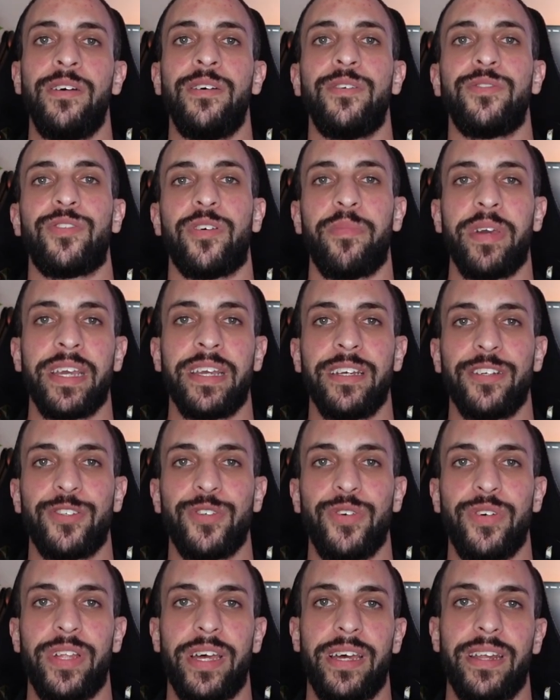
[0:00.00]
So making
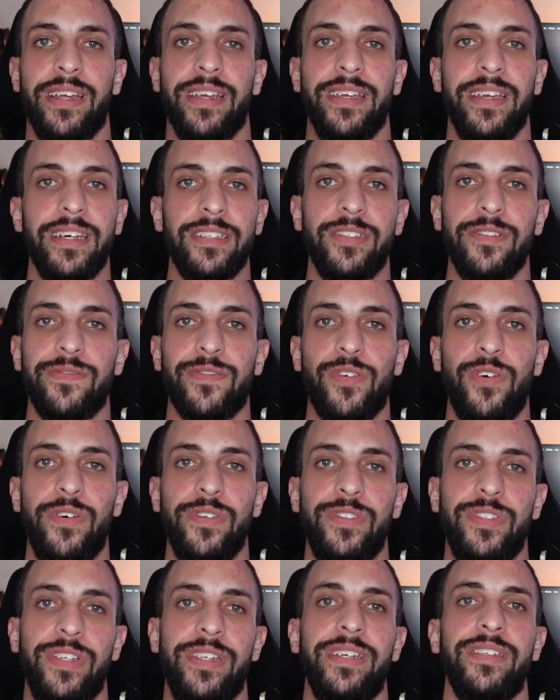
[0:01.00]
sure that, yes, of
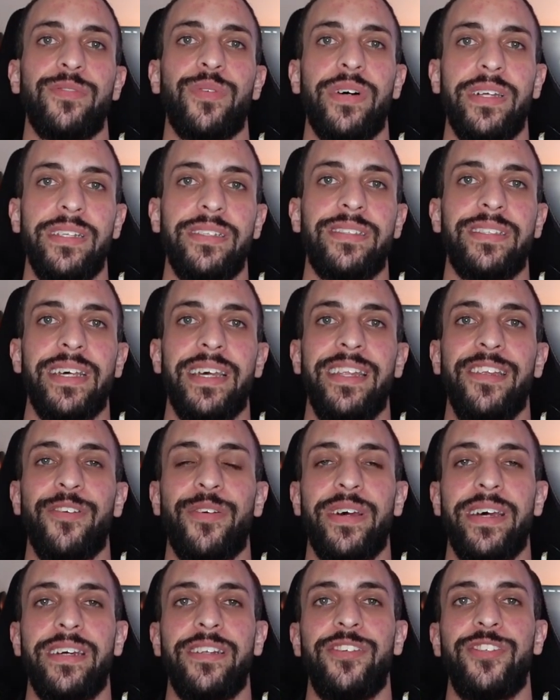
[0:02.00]
course, you need to understand your
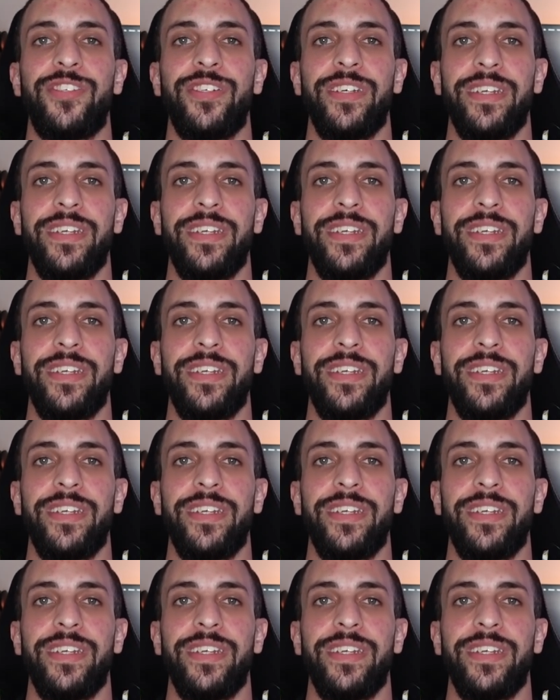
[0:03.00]
edge.